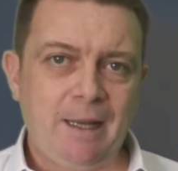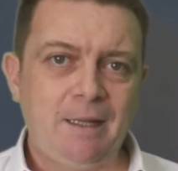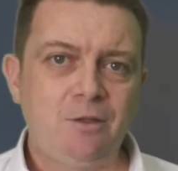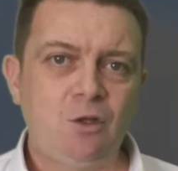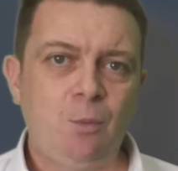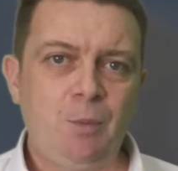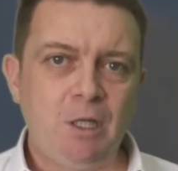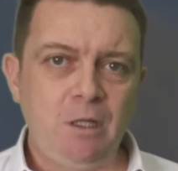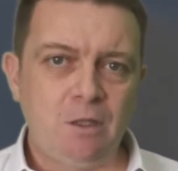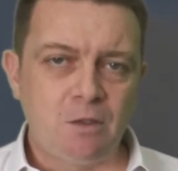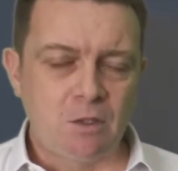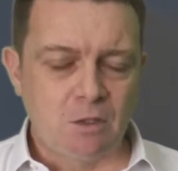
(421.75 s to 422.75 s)
and
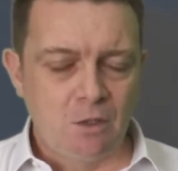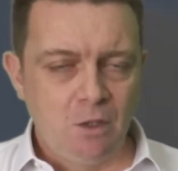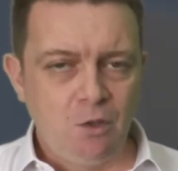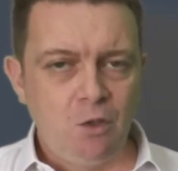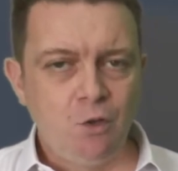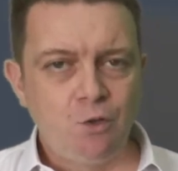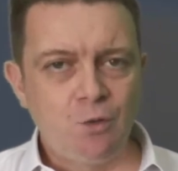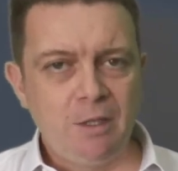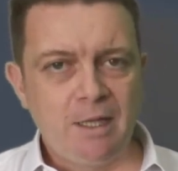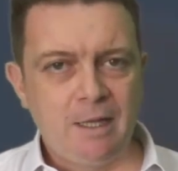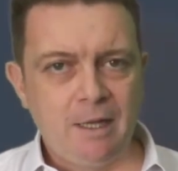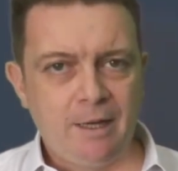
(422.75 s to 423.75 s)
opinions
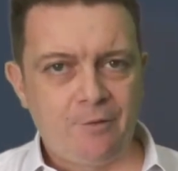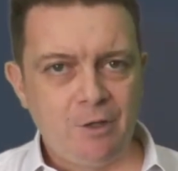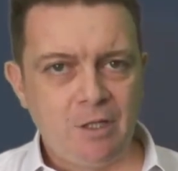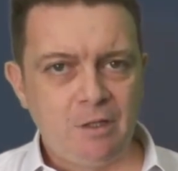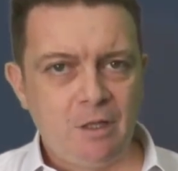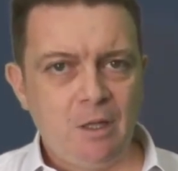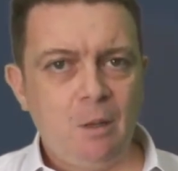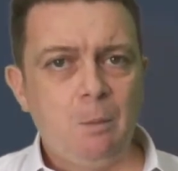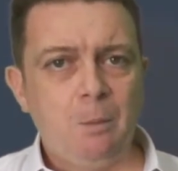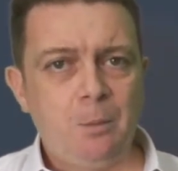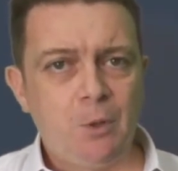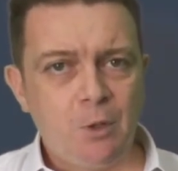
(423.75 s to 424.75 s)
usually carry
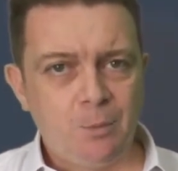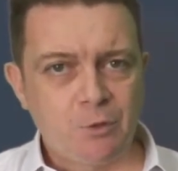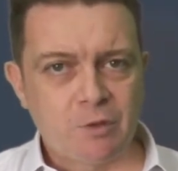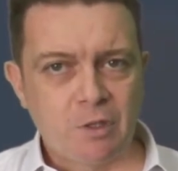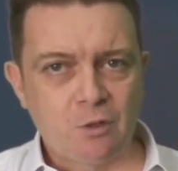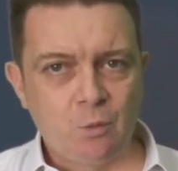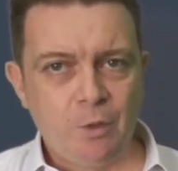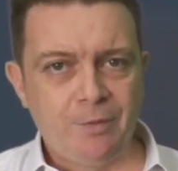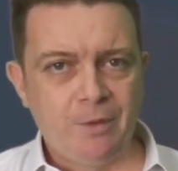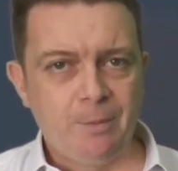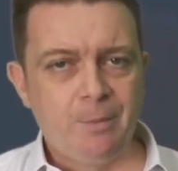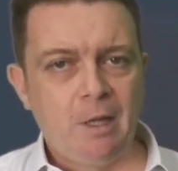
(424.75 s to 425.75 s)
purposes with
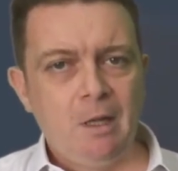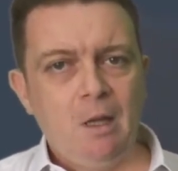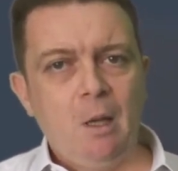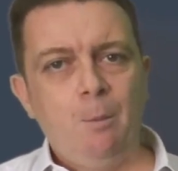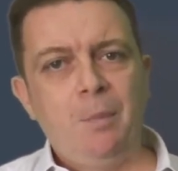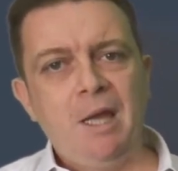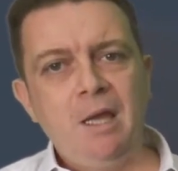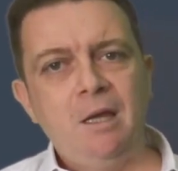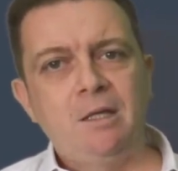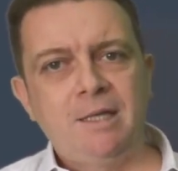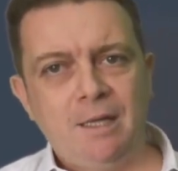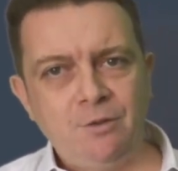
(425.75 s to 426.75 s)
them. Paying
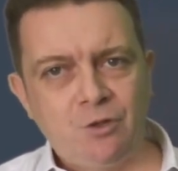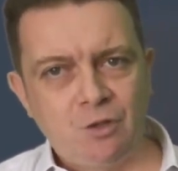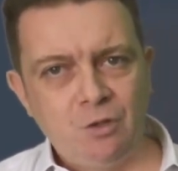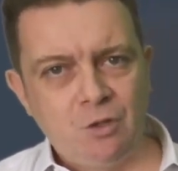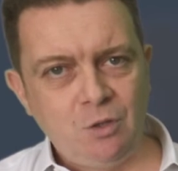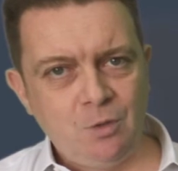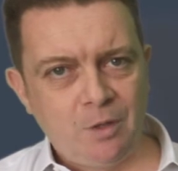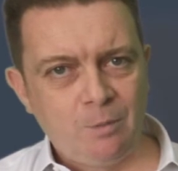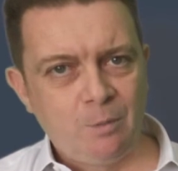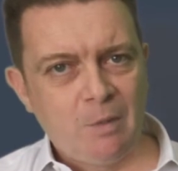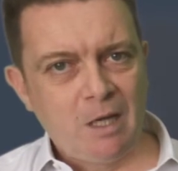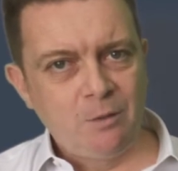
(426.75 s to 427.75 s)
attention to
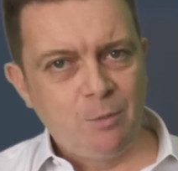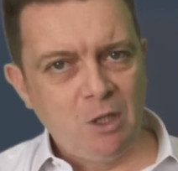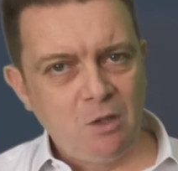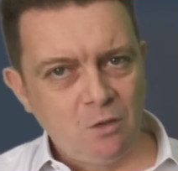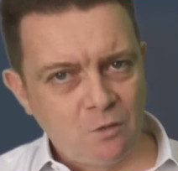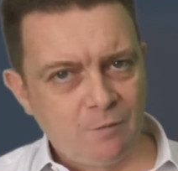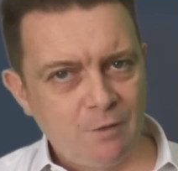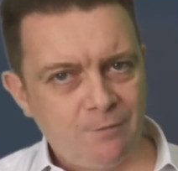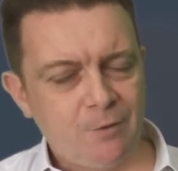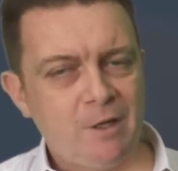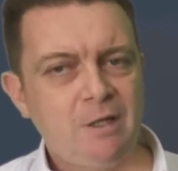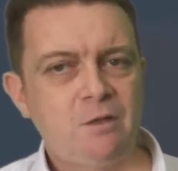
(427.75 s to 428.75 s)
them might be useful
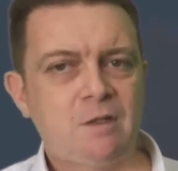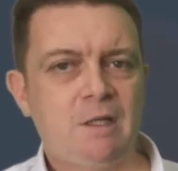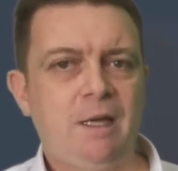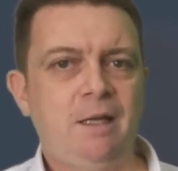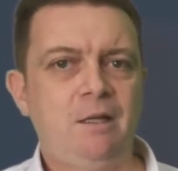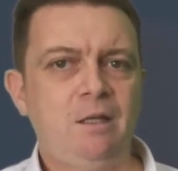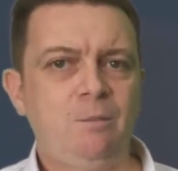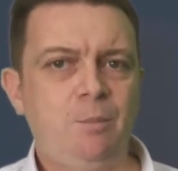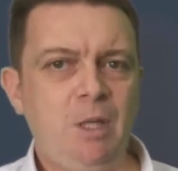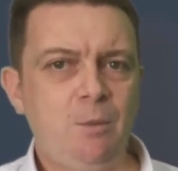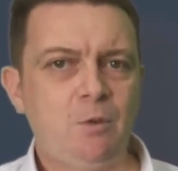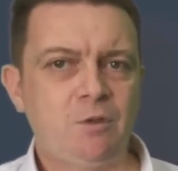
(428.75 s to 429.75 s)
for understanding
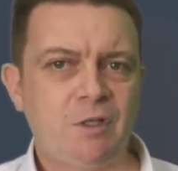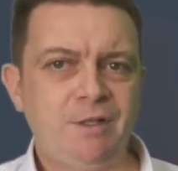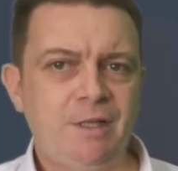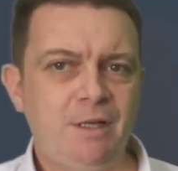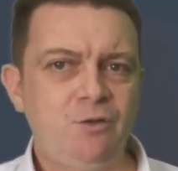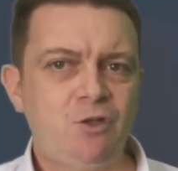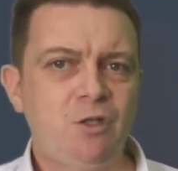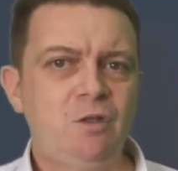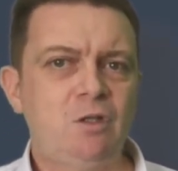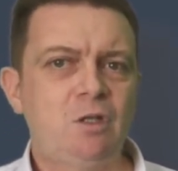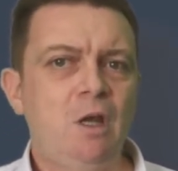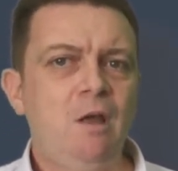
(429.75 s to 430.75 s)
people's
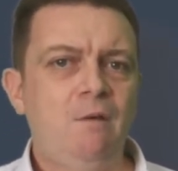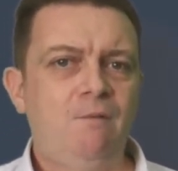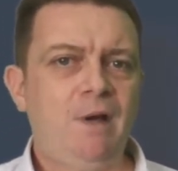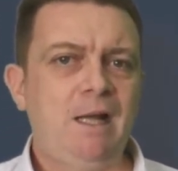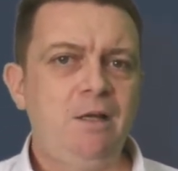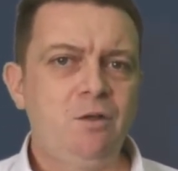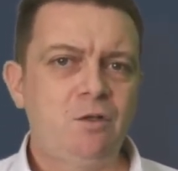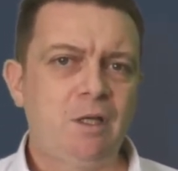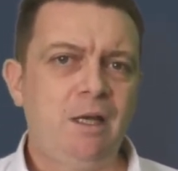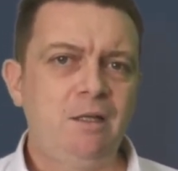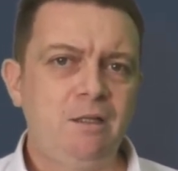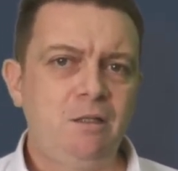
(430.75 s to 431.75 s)
intentions, values,
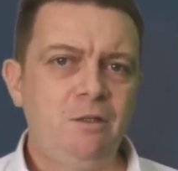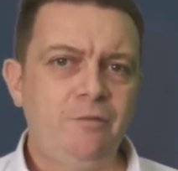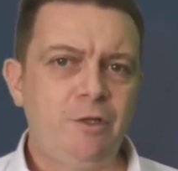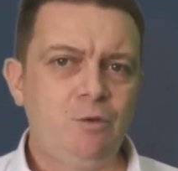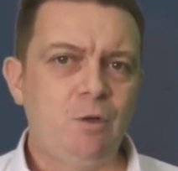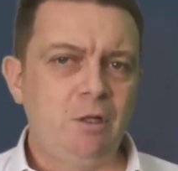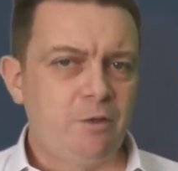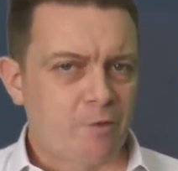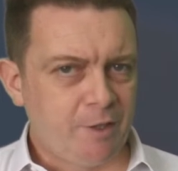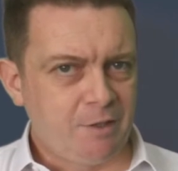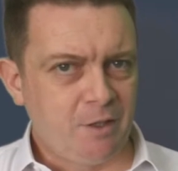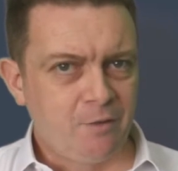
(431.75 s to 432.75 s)
and individual
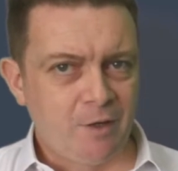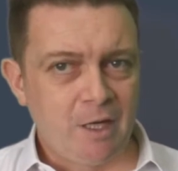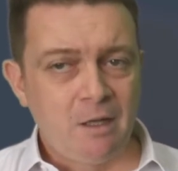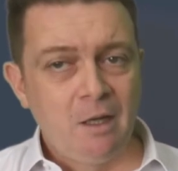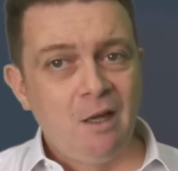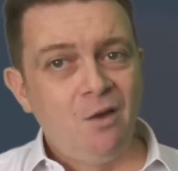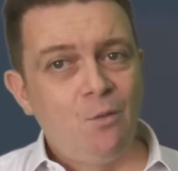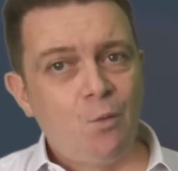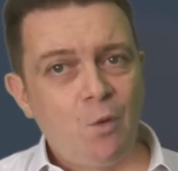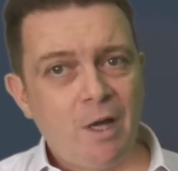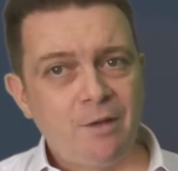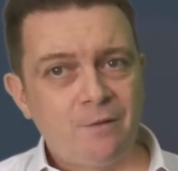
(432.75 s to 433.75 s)
criteria,
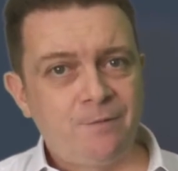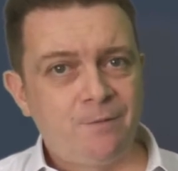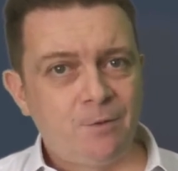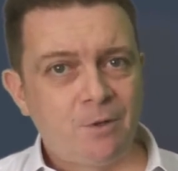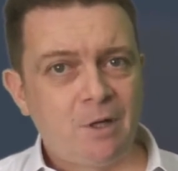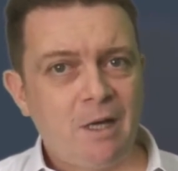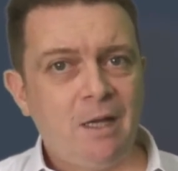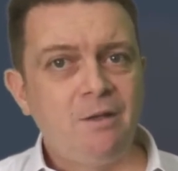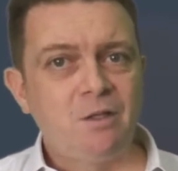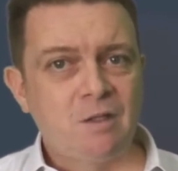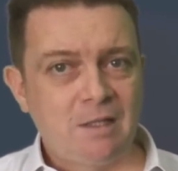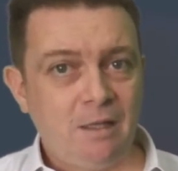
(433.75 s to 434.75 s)
rather for
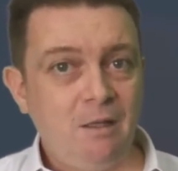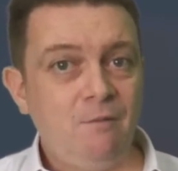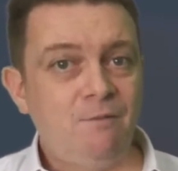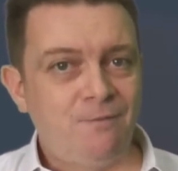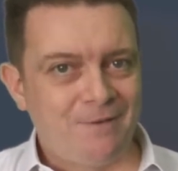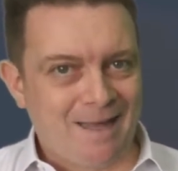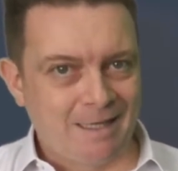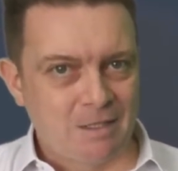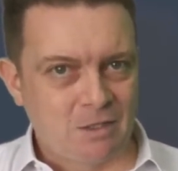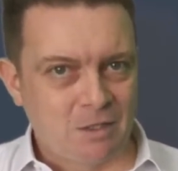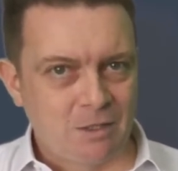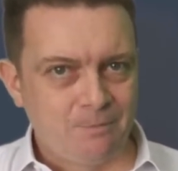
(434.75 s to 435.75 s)
understanding
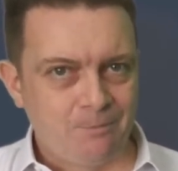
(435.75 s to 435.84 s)
facts.